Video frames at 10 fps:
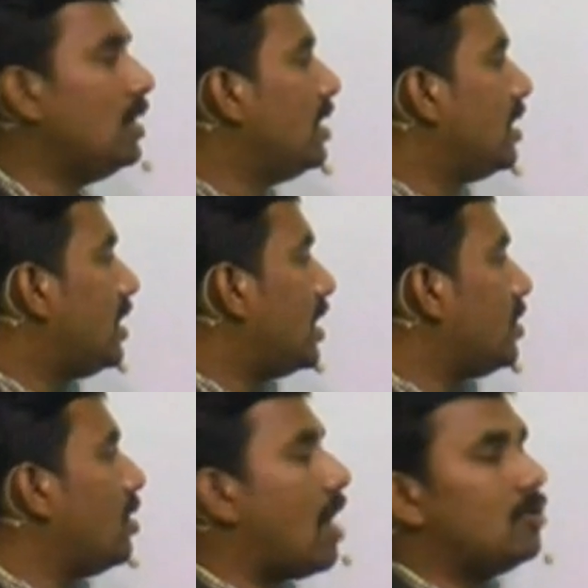Here
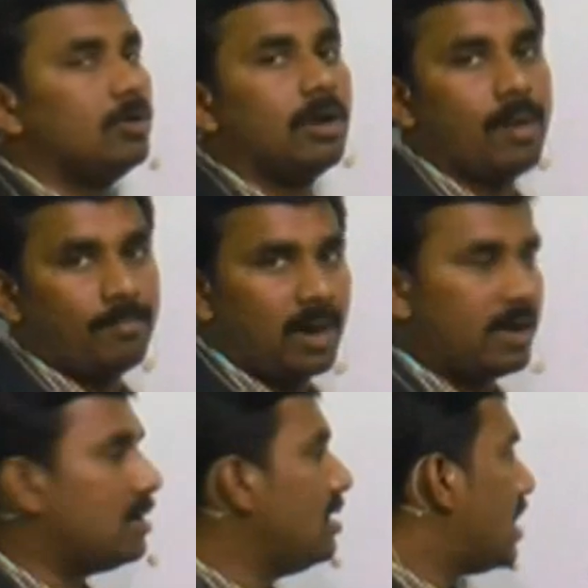you have to
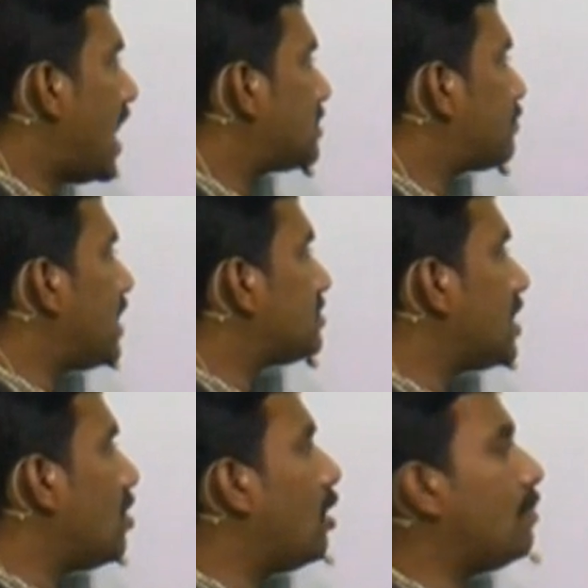remember x plus a
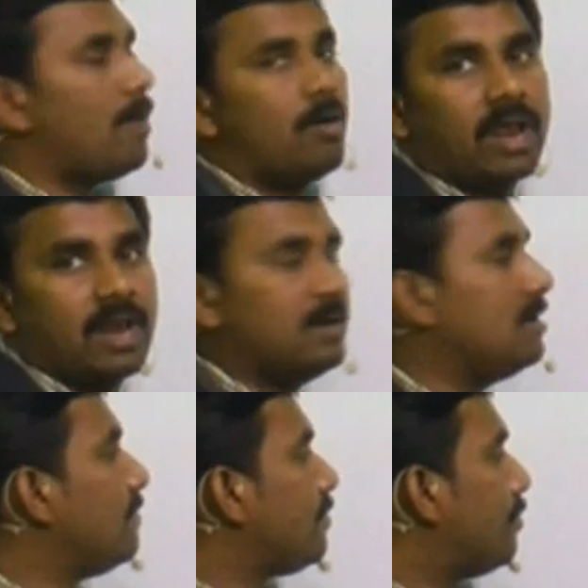whole power n
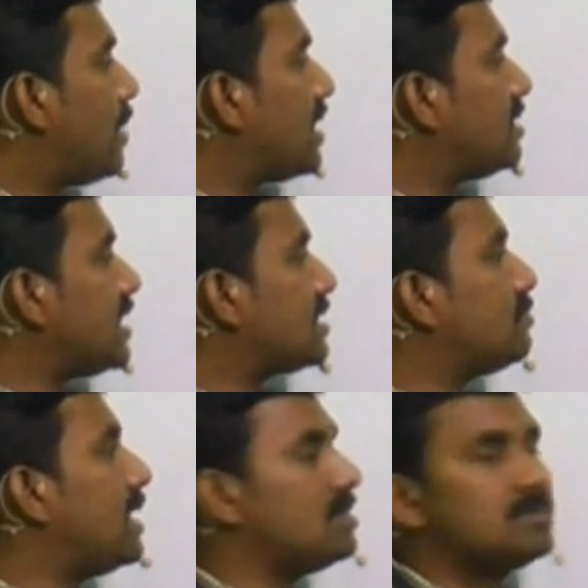minus x
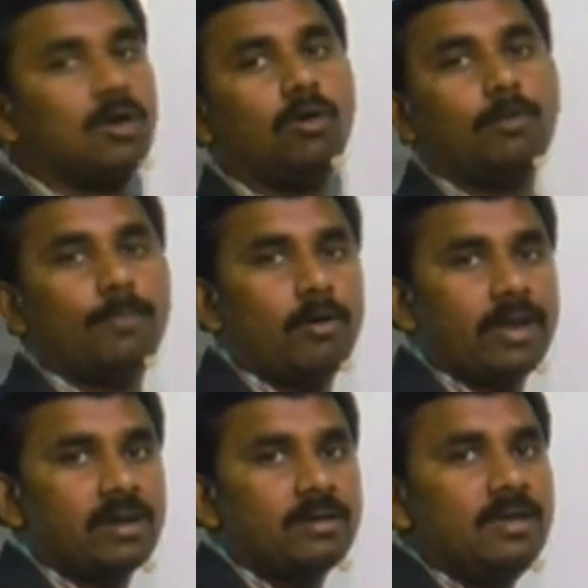minus a whole power
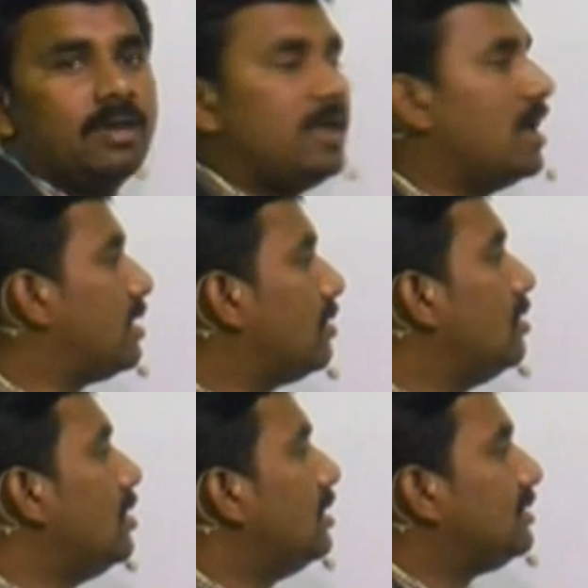n. Here
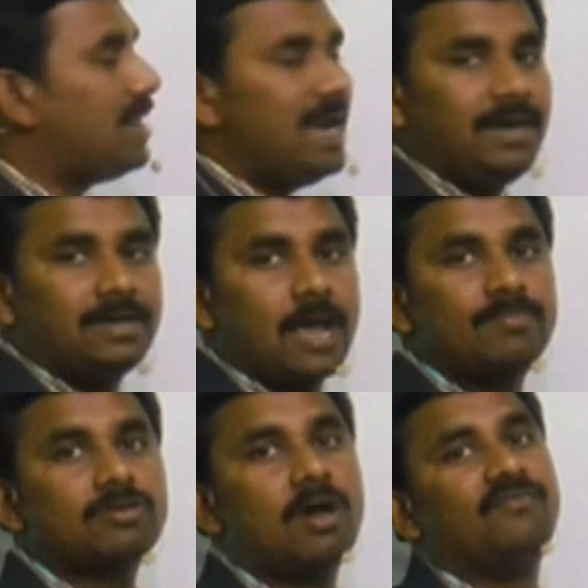3
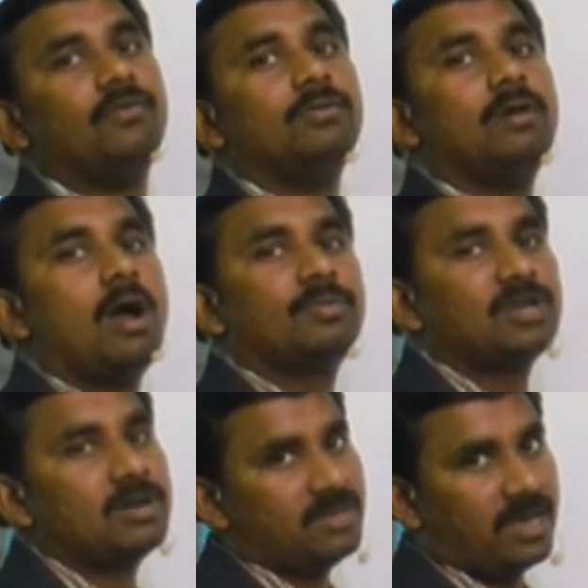types of
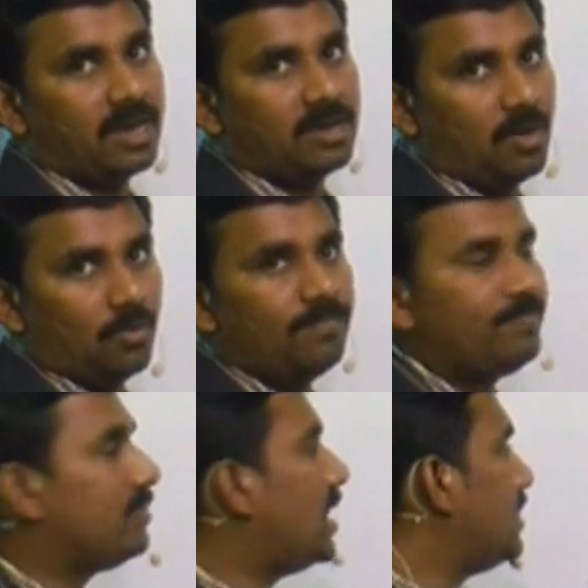options they can give.
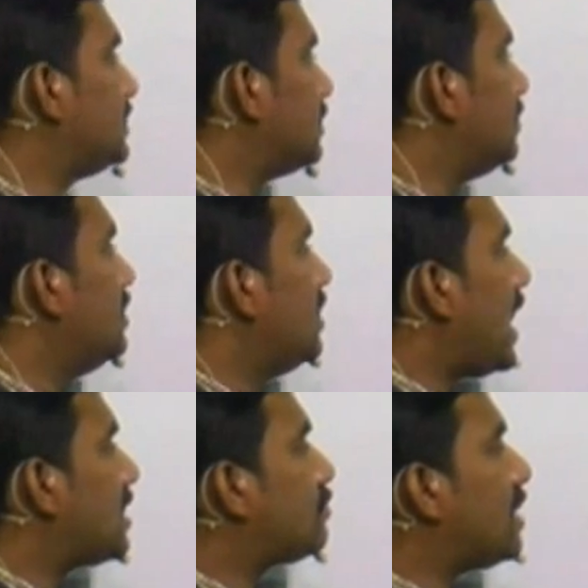That is
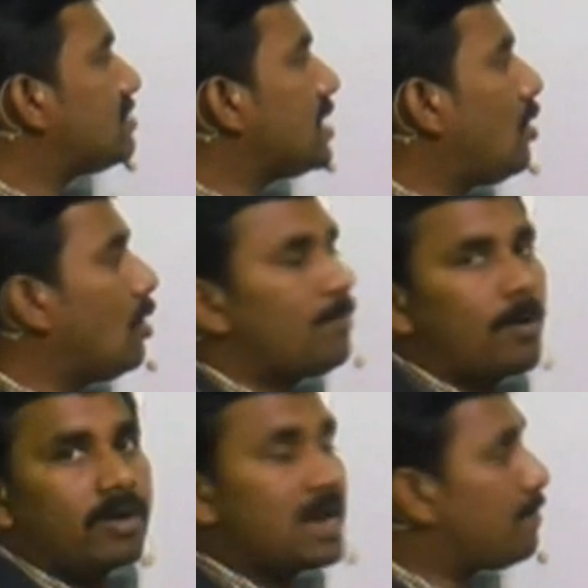x plus a whole
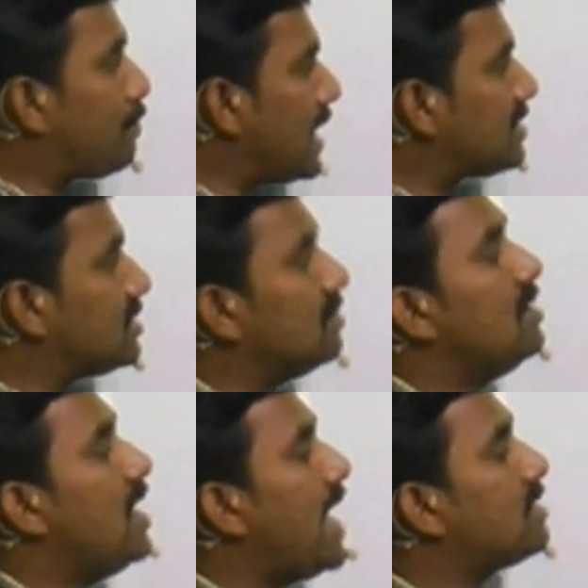power n plus
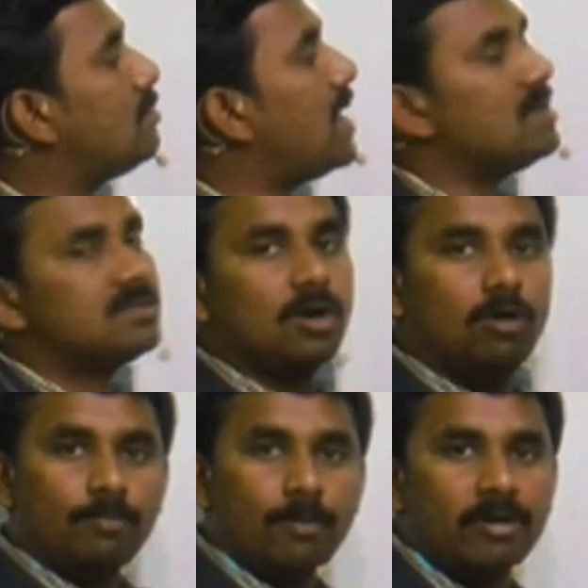x minus a
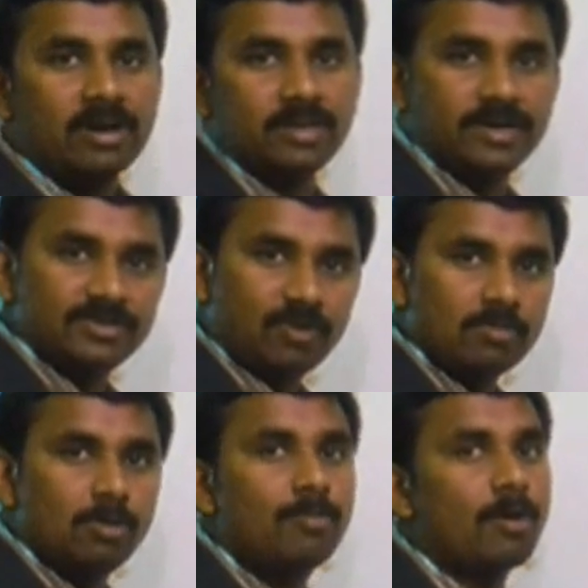whole power n. That is one
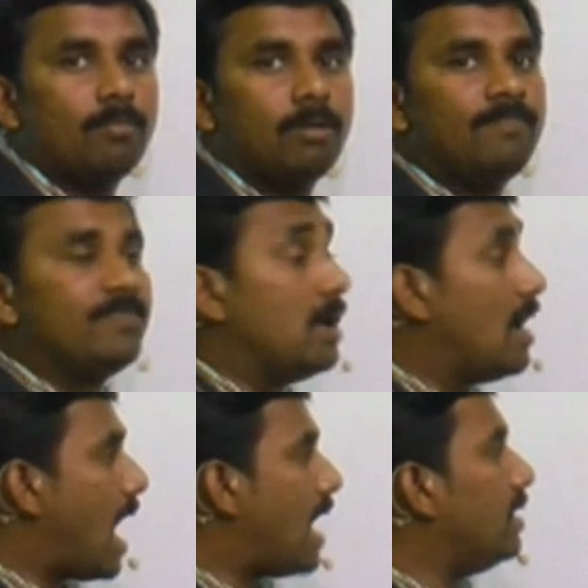more problem.
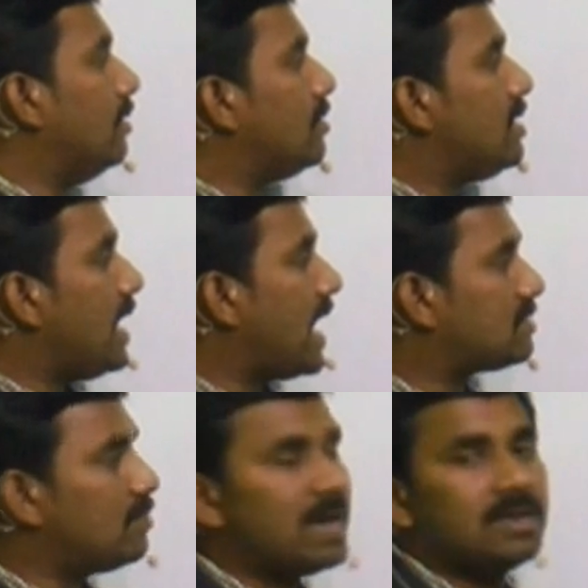And
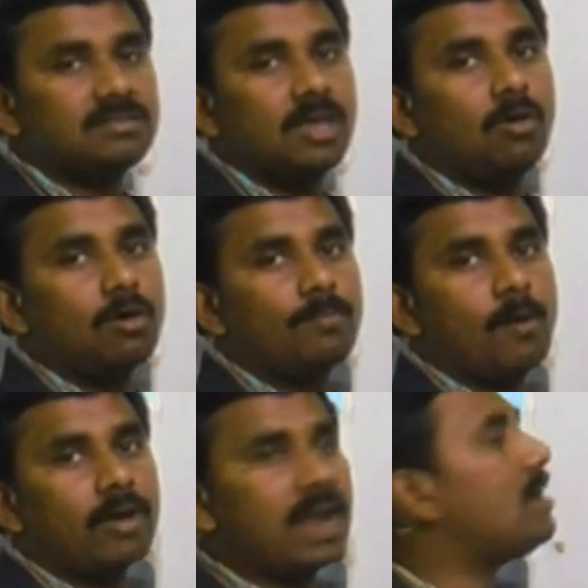x minus a whole
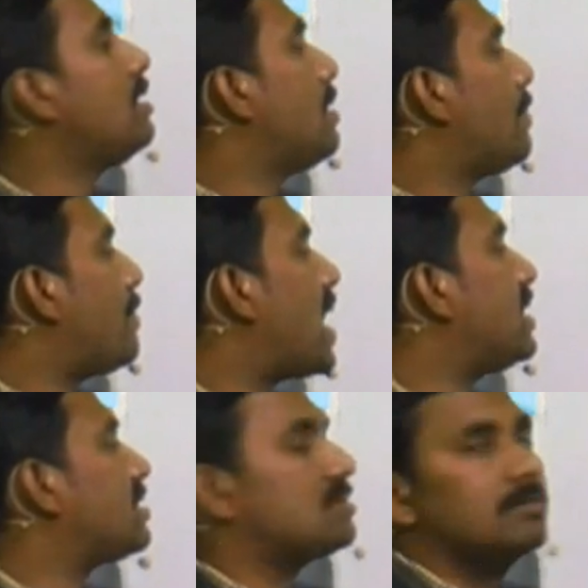power n
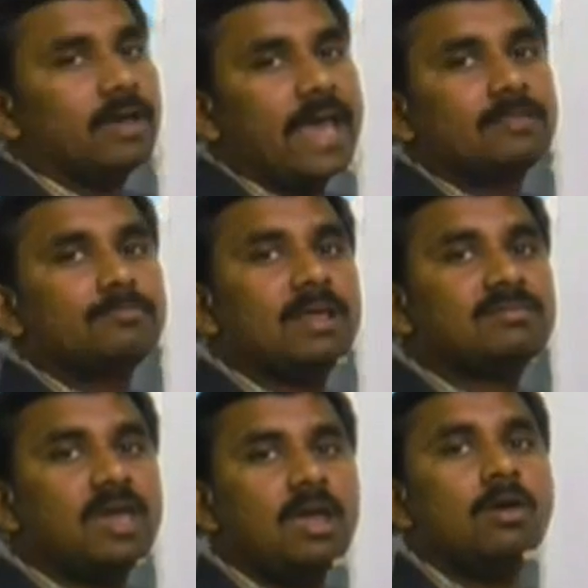minus x plus
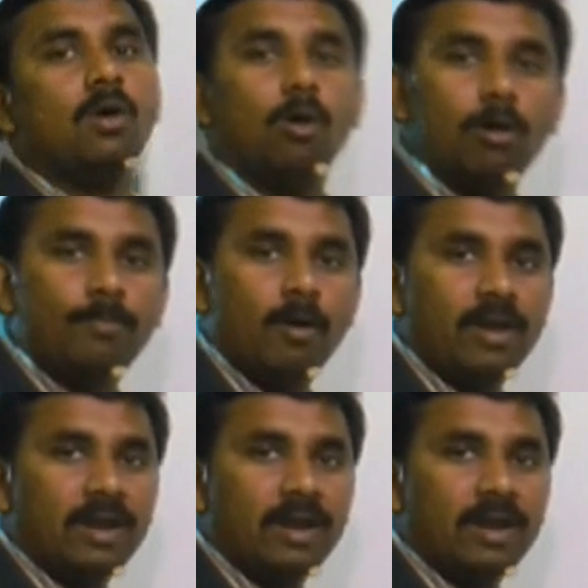a whole power n.